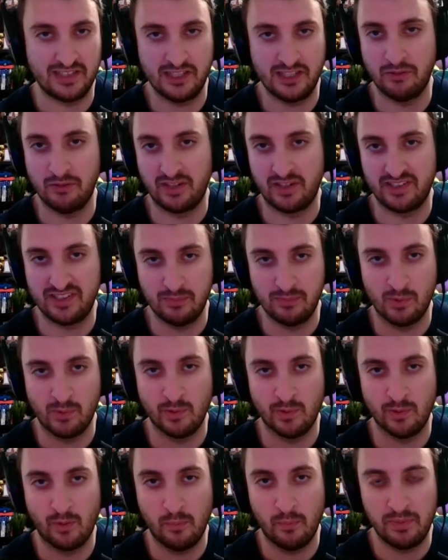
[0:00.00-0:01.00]
Do you want to see
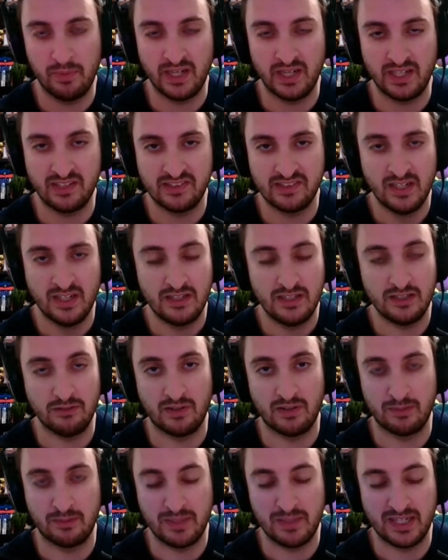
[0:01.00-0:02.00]
more openings? Do you
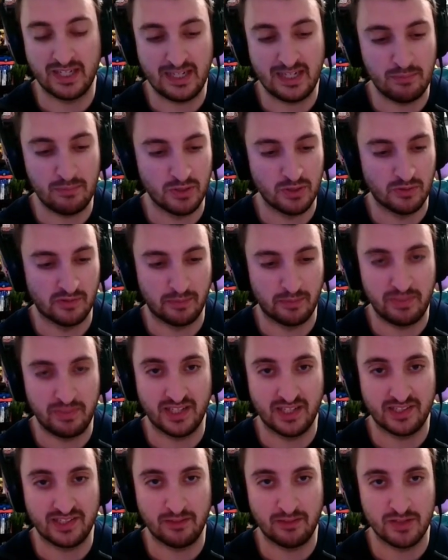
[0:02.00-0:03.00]
want me to keep doing
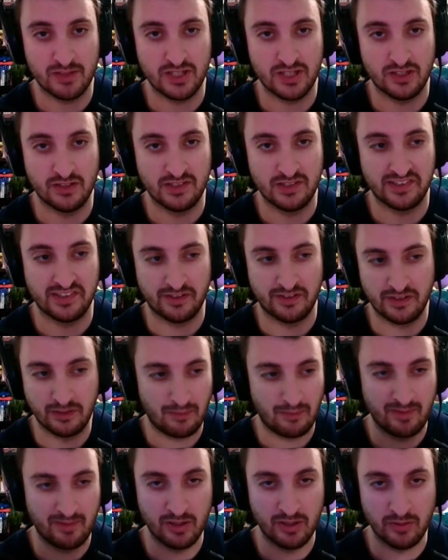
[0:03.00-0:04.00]
the PSA returns, or do you
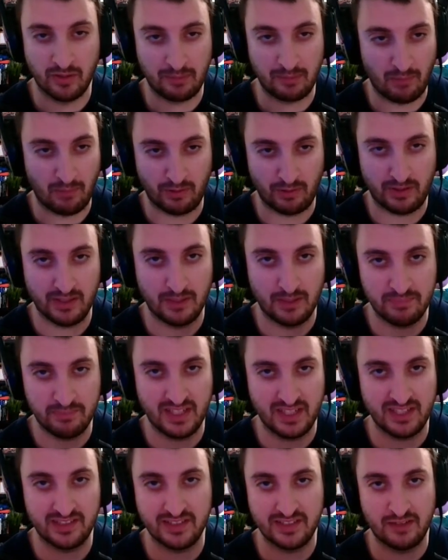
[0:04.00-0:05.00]
want me to do like market
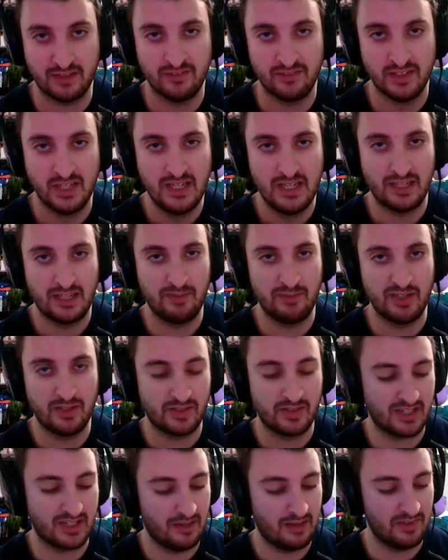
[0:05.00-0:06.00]
update stuff? Let me know in
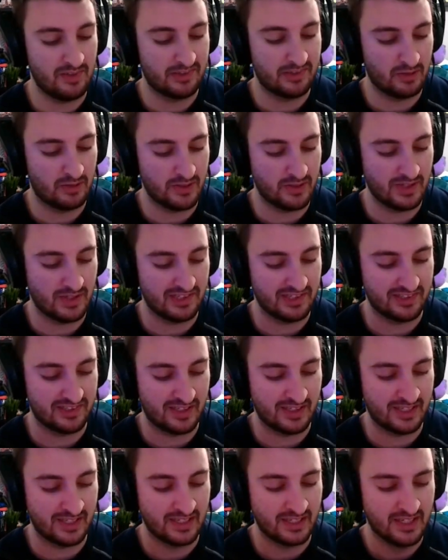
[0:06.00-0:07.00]
the comments what you guys
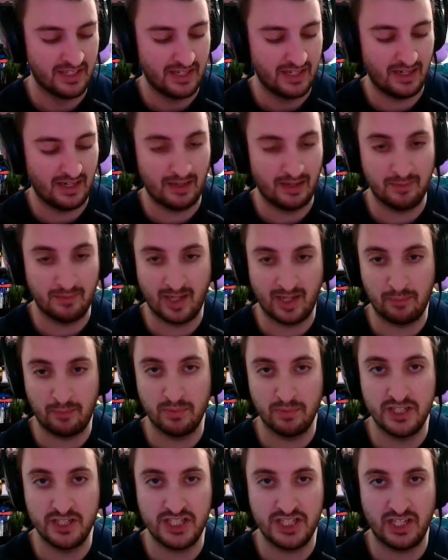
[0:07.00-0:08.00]
like, and I
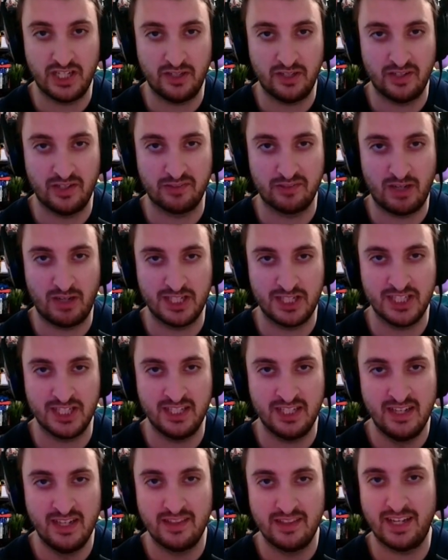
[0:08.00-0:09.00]
appreciate you guys watching.
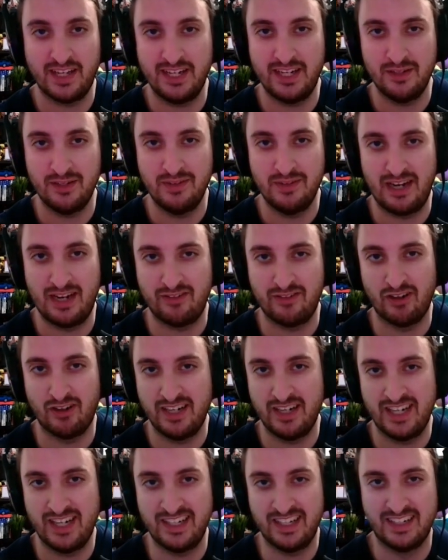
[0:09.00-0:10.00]
Thank you and have a
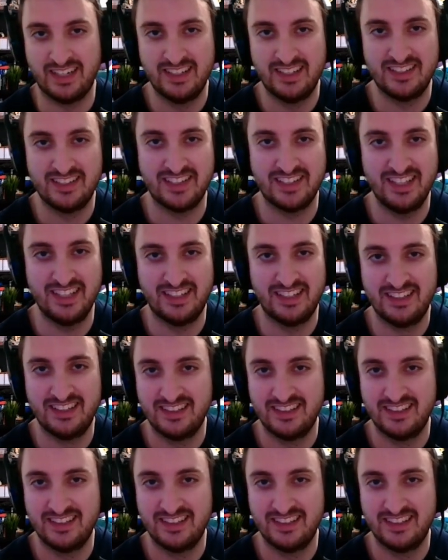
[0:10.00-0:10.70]
great day. See ya.